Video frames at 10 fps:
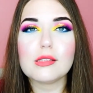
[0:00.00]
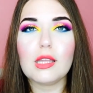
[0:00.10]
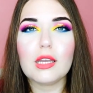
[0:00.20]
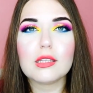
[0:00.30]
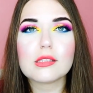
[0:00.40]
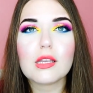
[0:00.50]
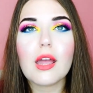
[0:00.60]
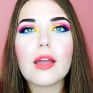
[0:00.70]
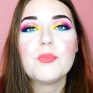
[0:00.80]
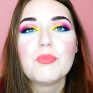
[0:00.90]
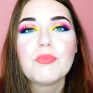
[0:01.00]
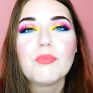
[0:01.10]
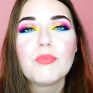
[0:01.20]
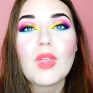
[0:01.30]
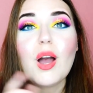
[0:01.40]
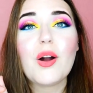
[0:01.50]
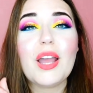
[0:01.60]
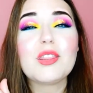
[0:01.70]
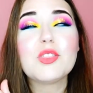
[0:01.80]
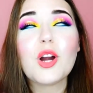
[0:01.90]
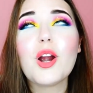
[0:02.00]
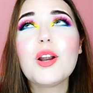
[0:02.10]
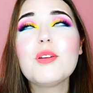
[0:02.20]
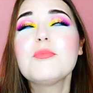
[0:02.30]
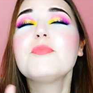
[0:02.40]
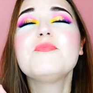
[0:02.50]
things. Okay, third, I